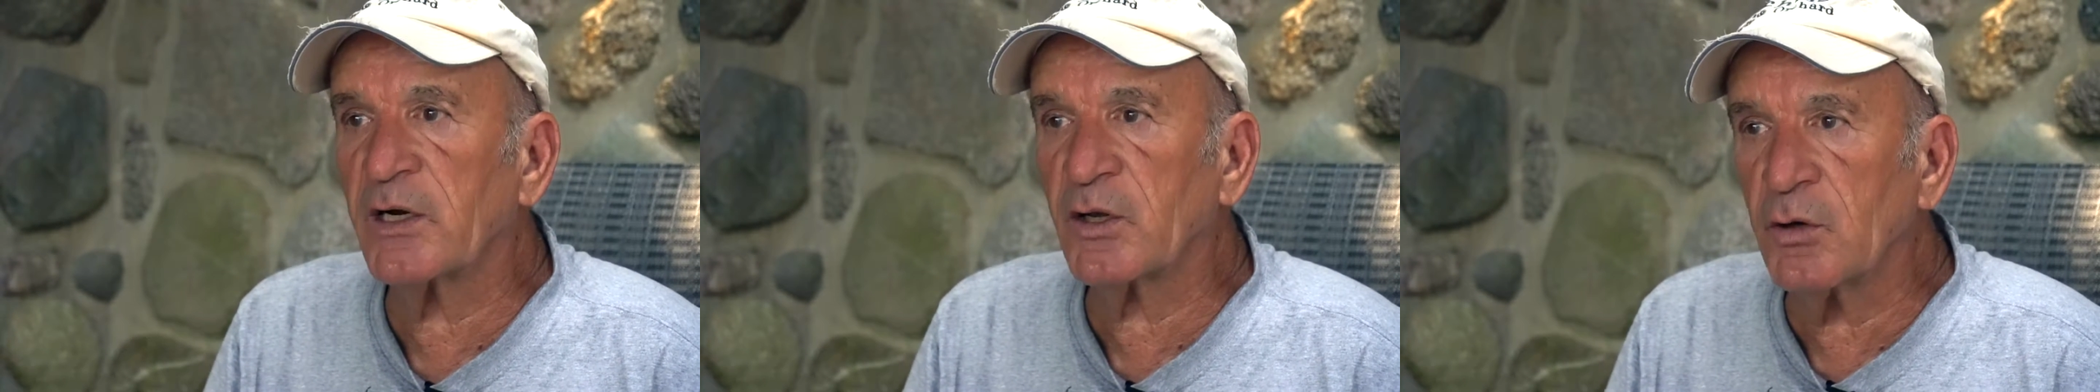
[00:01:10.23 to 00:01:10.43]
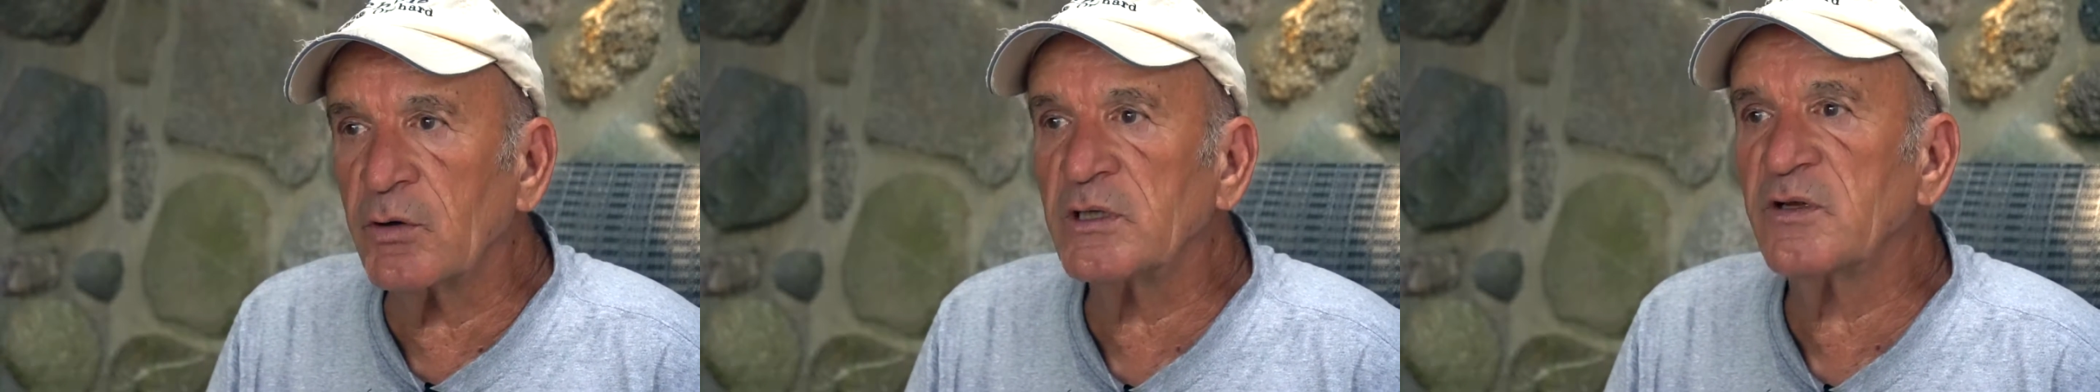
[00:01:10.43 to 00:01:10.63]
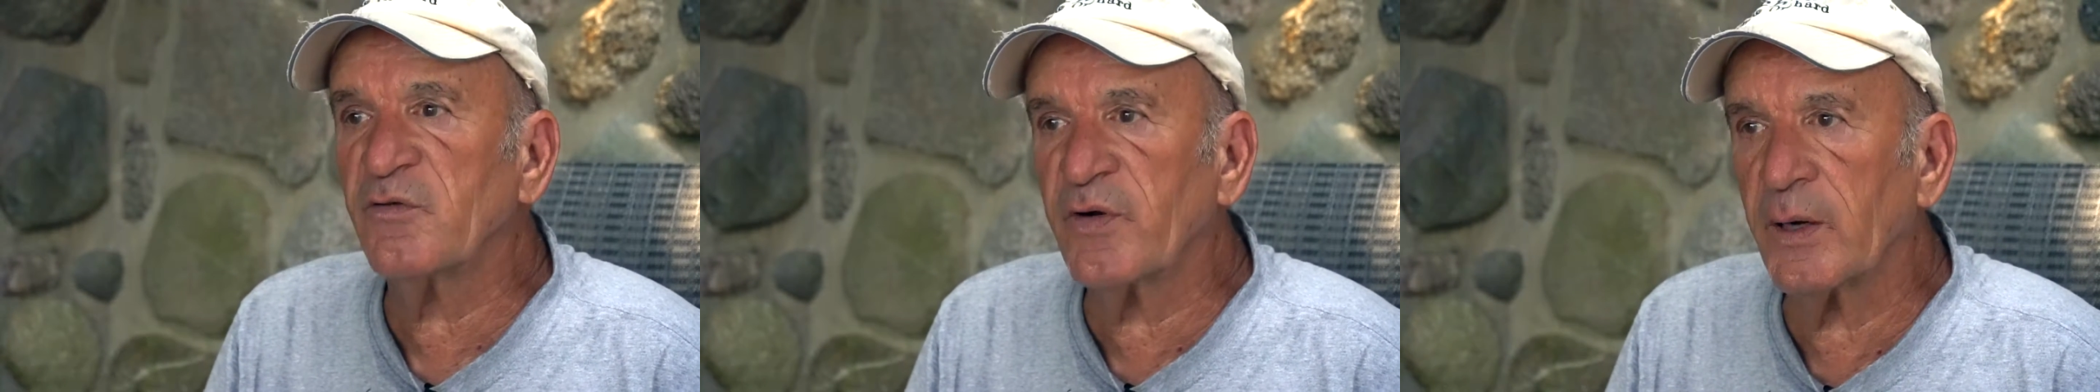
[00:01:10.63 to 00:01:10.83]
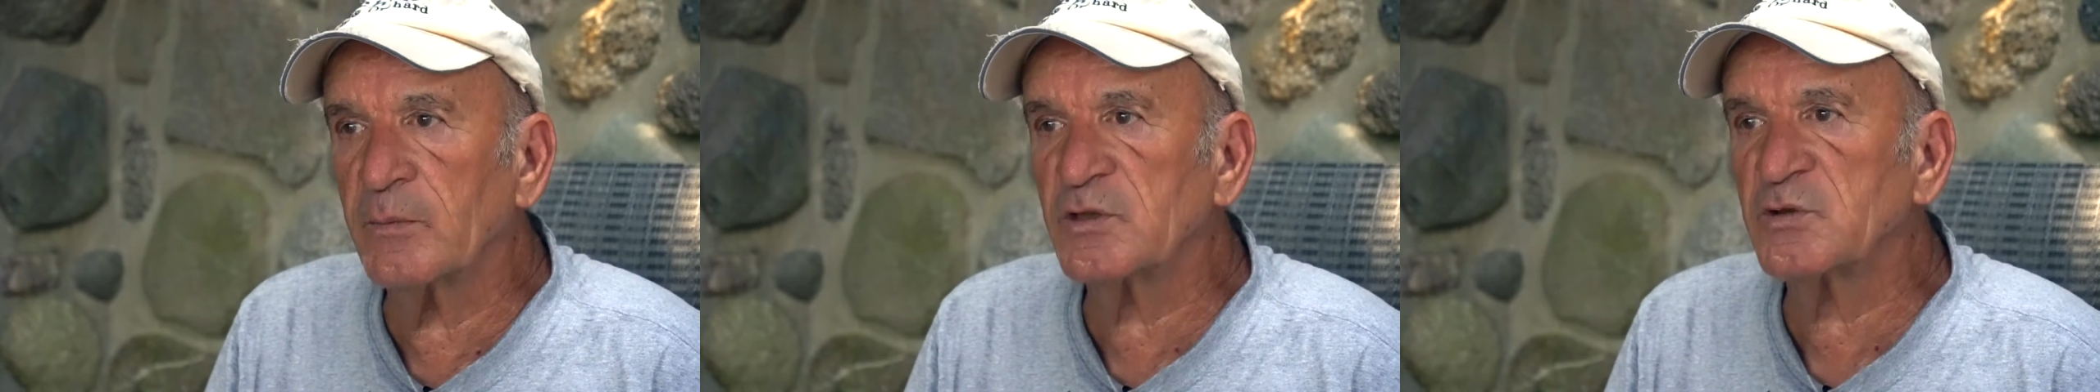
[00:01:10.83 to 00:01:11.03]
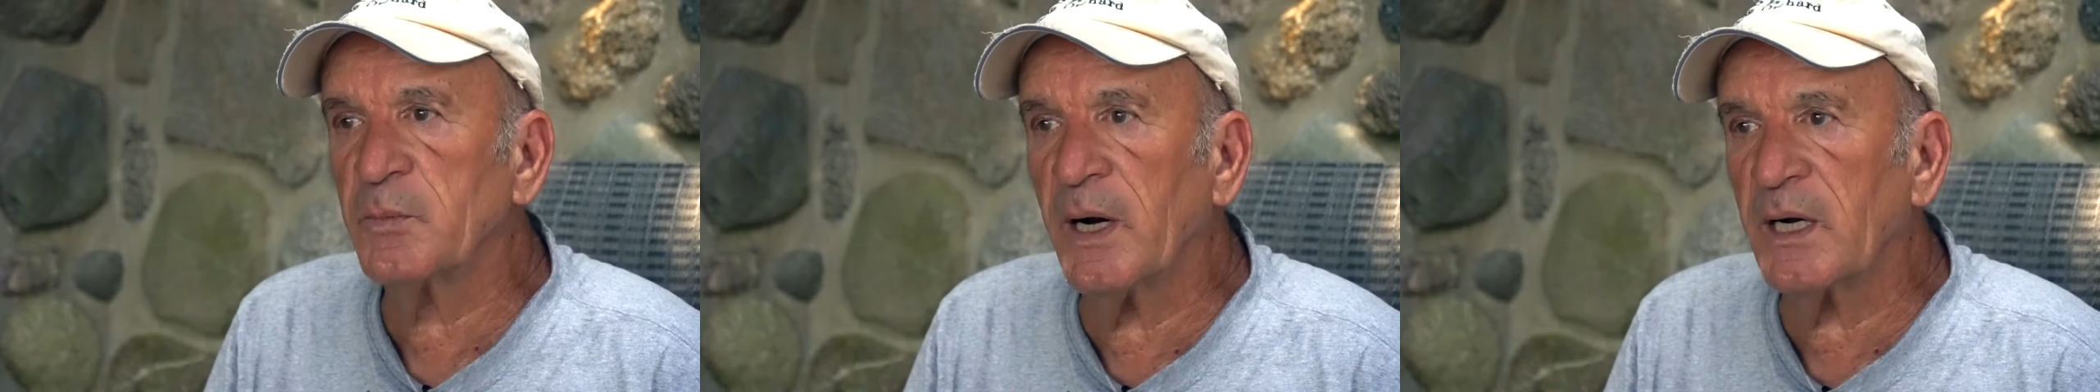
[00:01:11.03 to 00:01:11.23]
going to
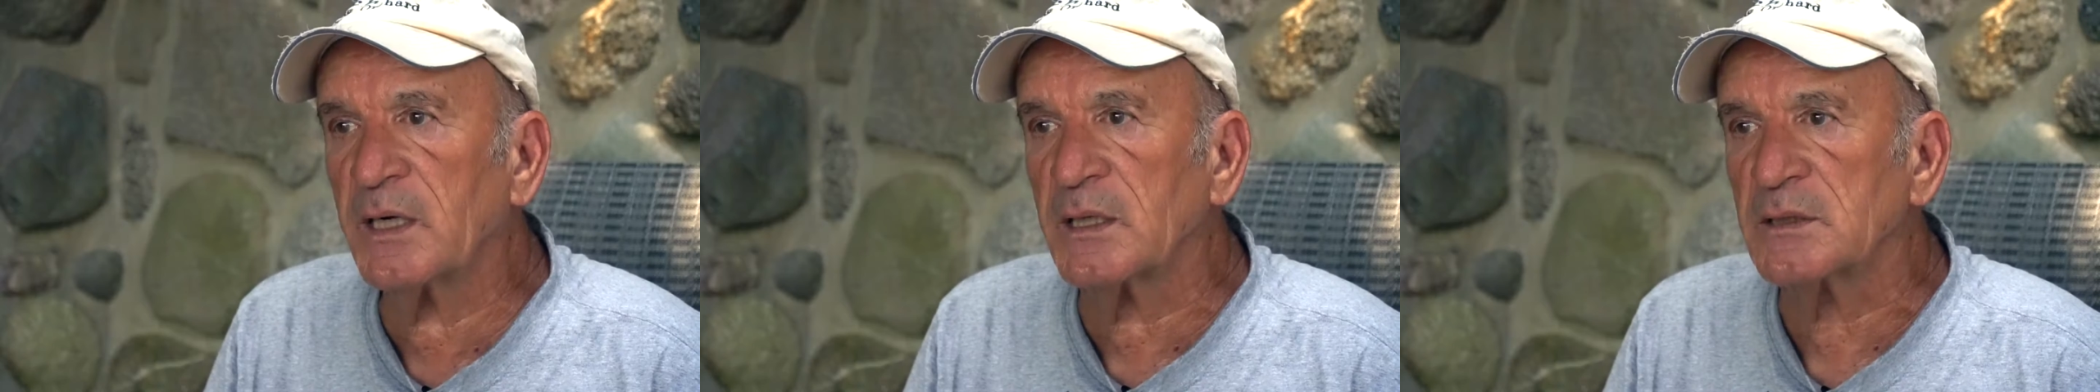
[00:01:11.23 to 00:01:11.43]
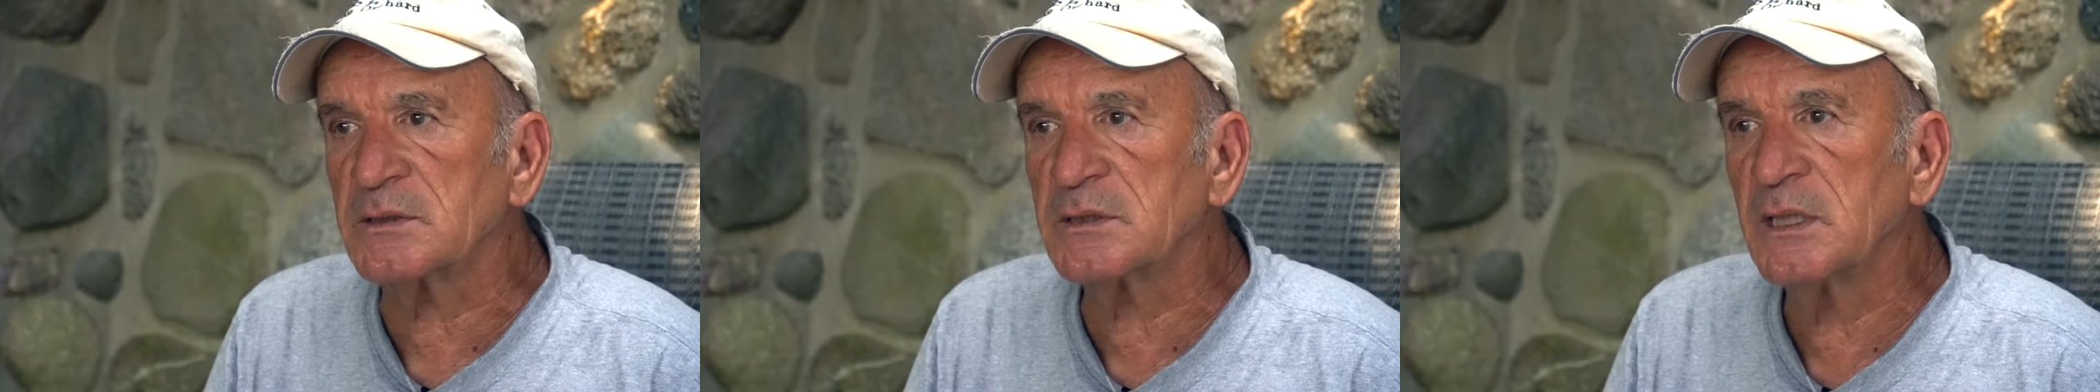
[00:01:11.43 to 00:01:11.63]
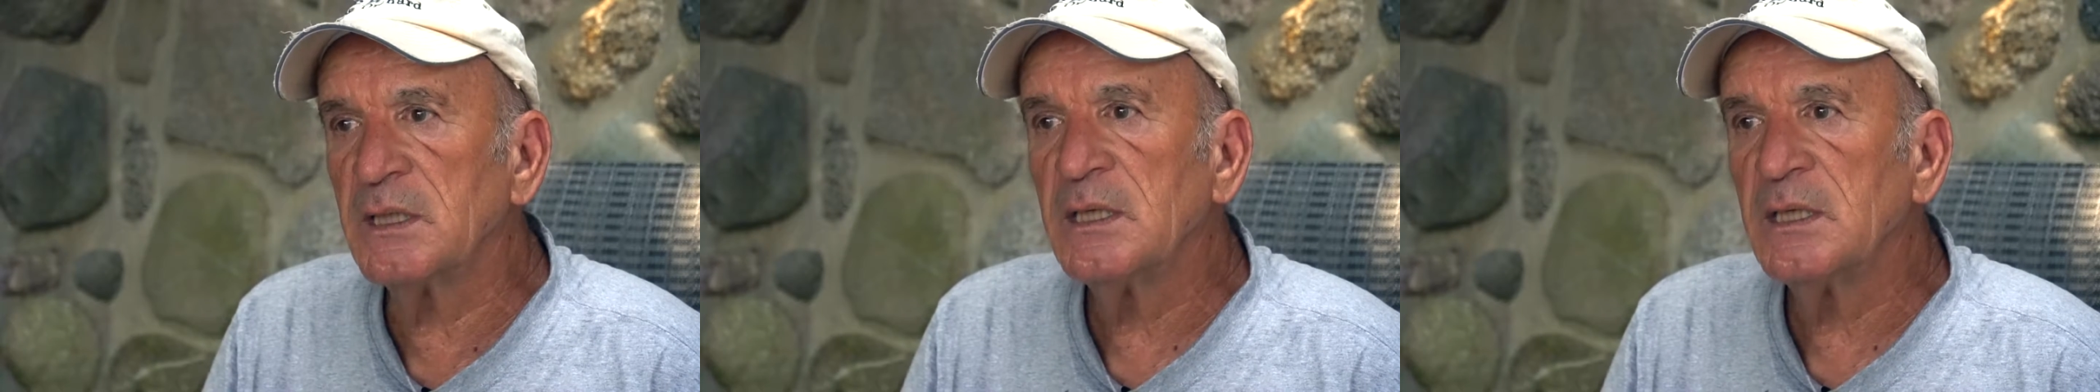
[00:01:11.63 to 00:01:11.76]
farmers markets.